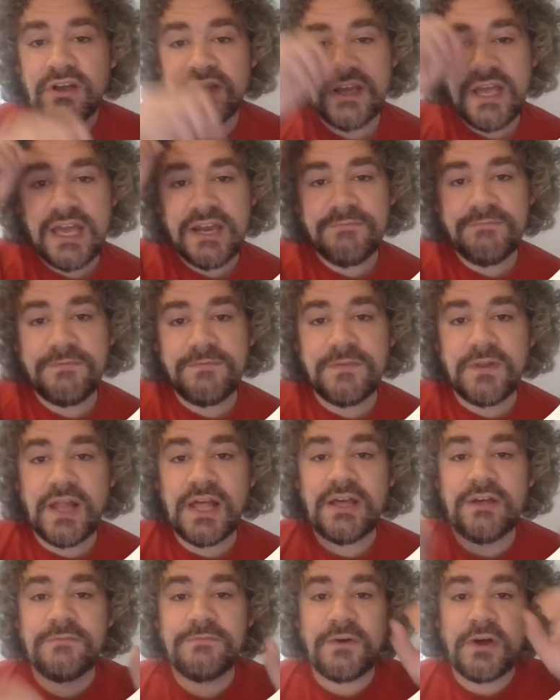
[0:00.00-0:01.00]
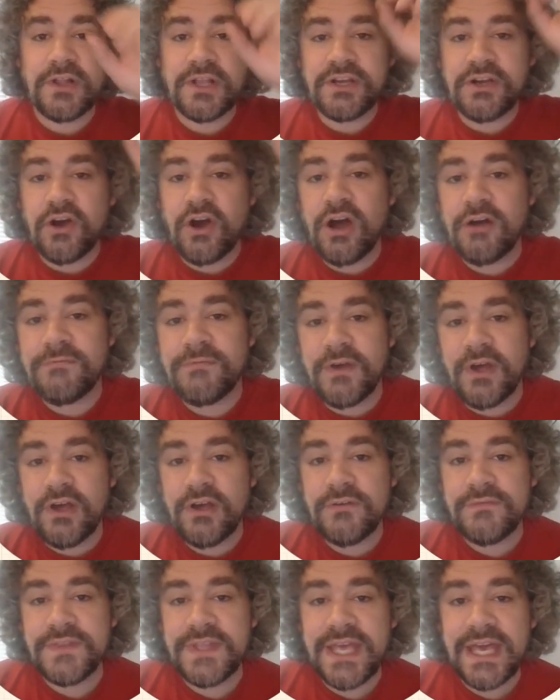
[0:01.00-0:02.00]
kind of falling off
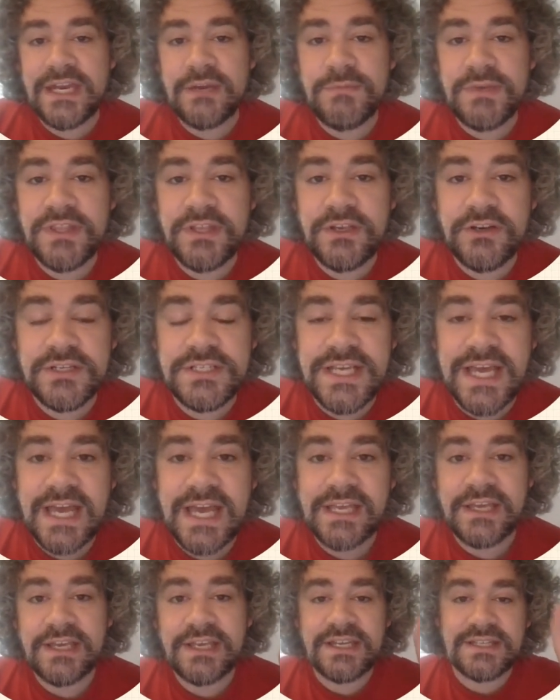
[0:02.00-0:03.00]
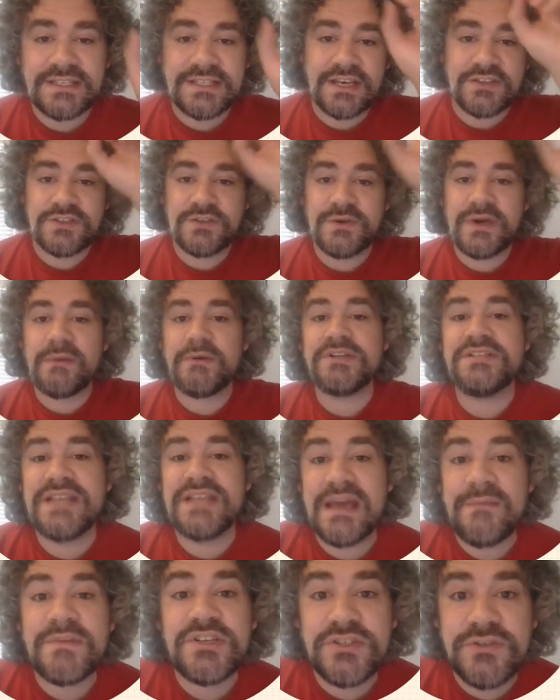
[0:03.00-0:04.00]
of the enemy that you're attacking and it tells you how much
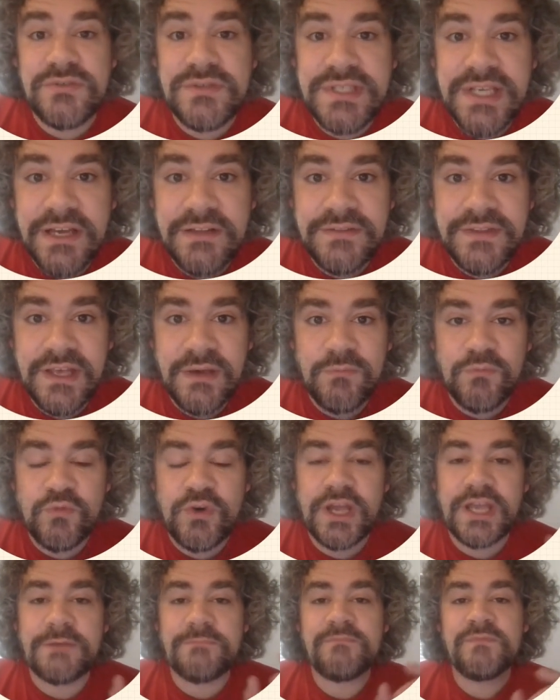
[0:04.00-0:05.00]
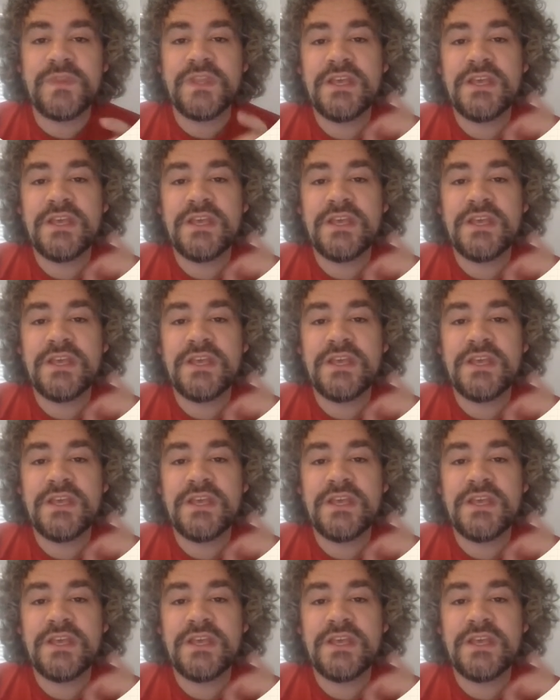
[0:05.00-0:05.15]
damage you dealt them, right?